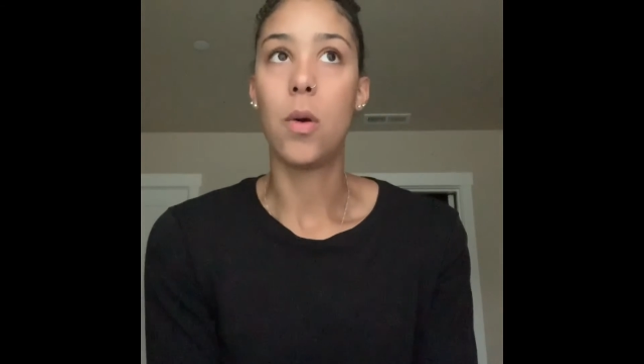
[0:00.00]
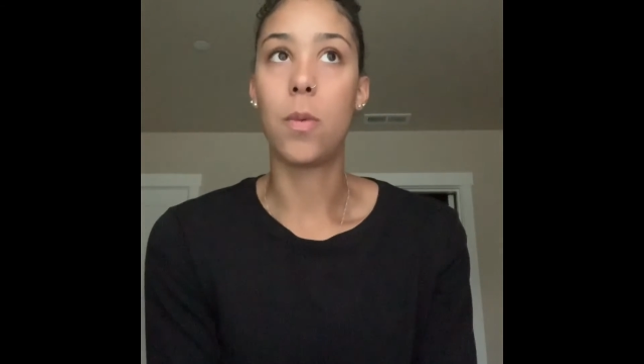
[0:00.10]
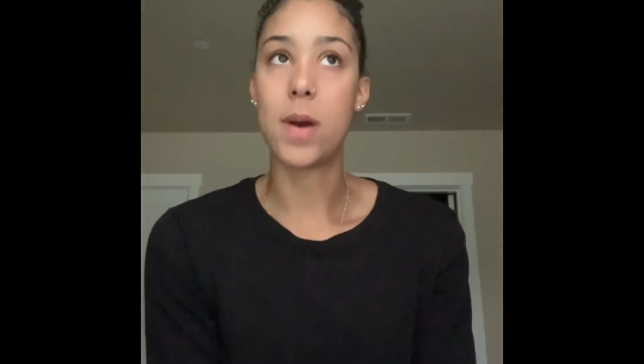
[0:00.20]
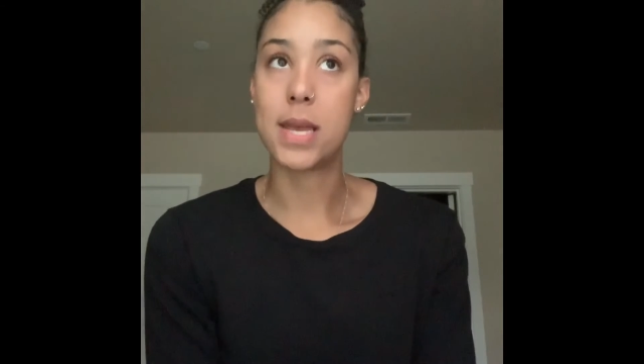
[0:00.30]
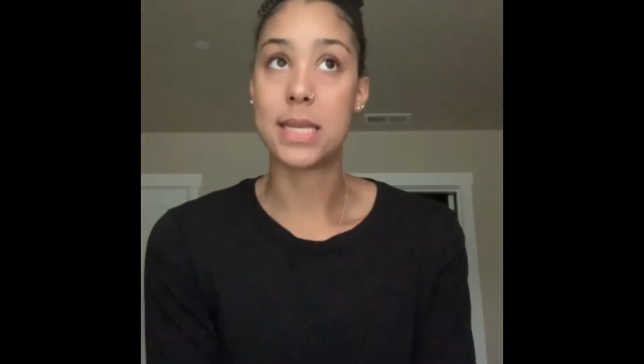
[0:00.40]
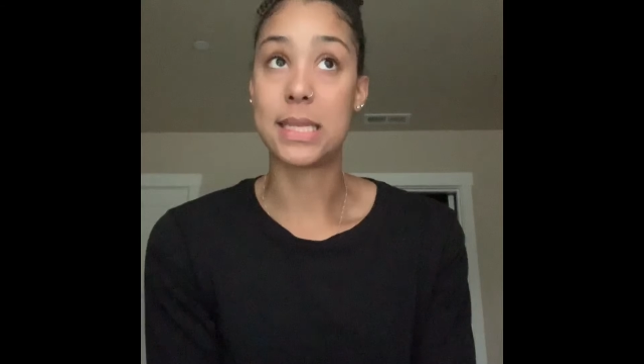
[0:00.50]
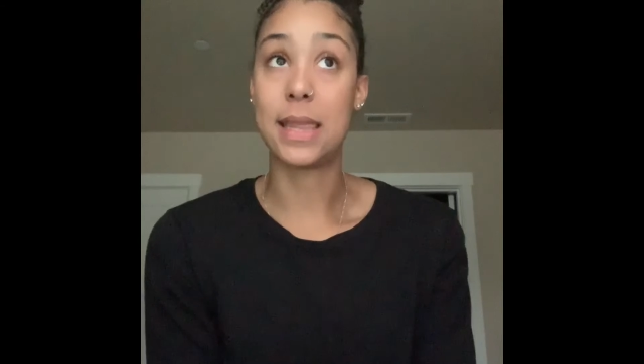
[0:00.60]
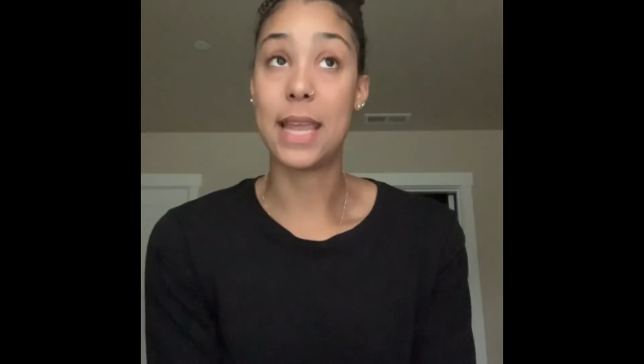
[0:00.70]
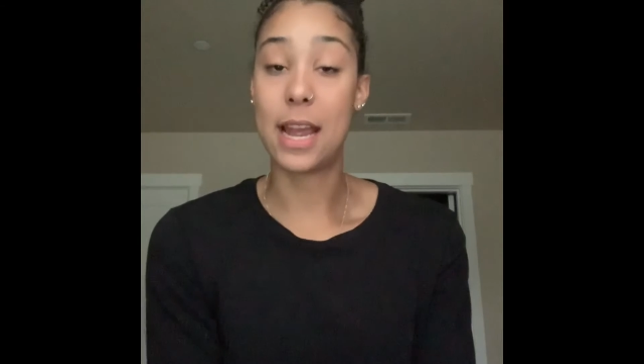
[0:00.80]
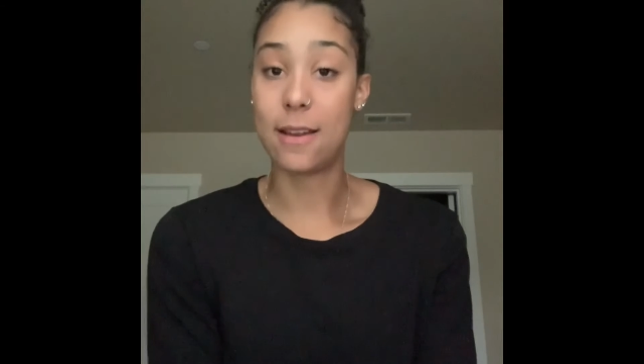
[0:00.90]
was
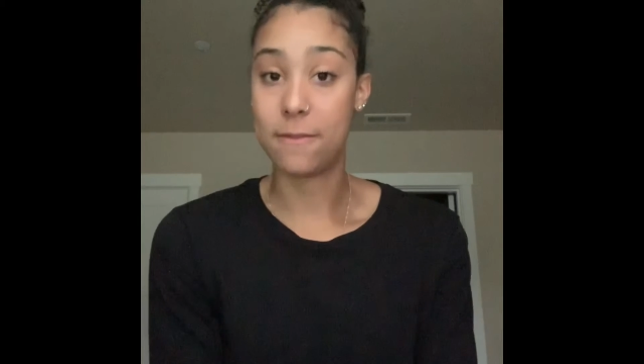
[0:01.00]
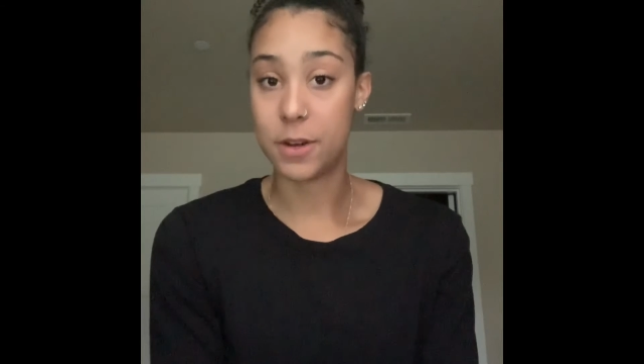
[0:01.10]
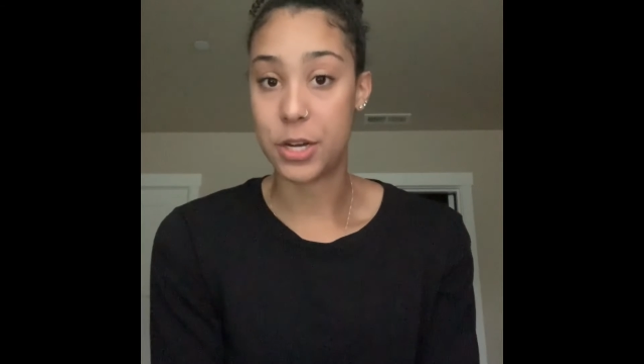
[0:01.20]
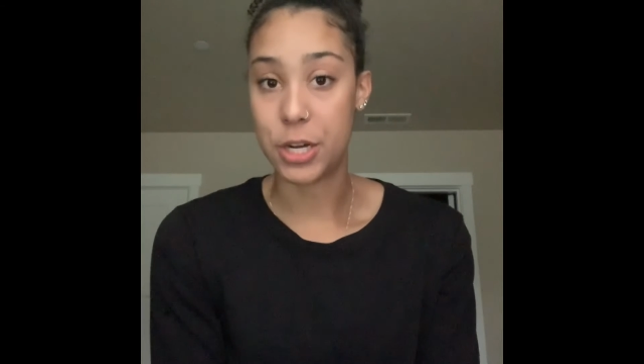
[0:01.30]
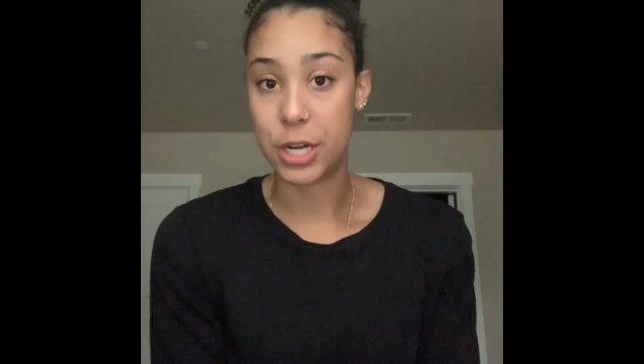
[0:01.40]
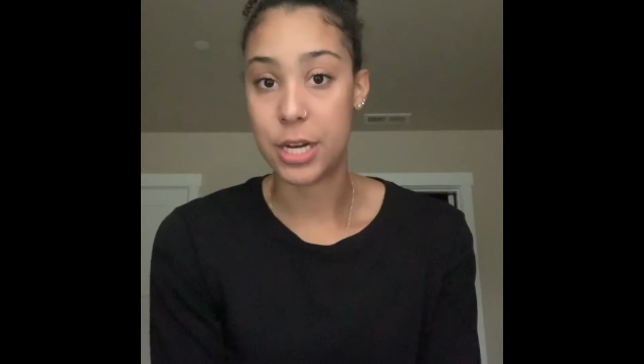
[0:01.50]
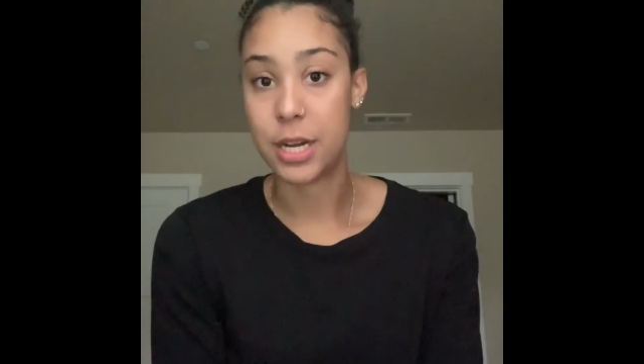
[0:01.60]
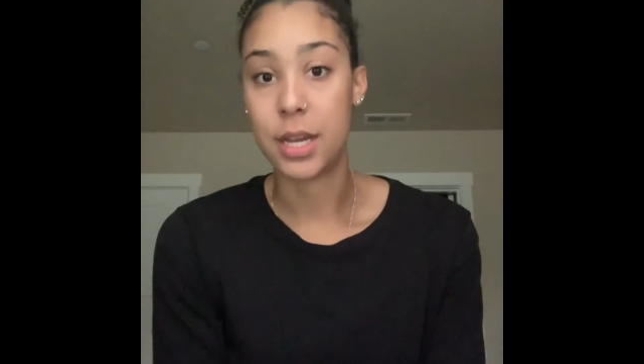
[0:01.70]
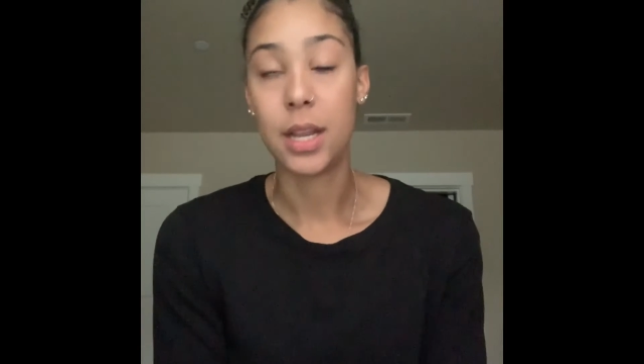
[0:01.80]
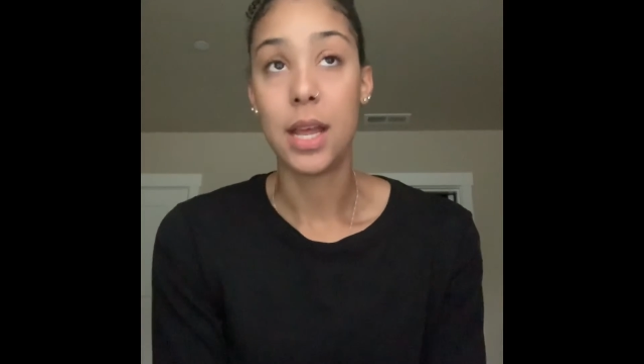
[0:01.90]
there for her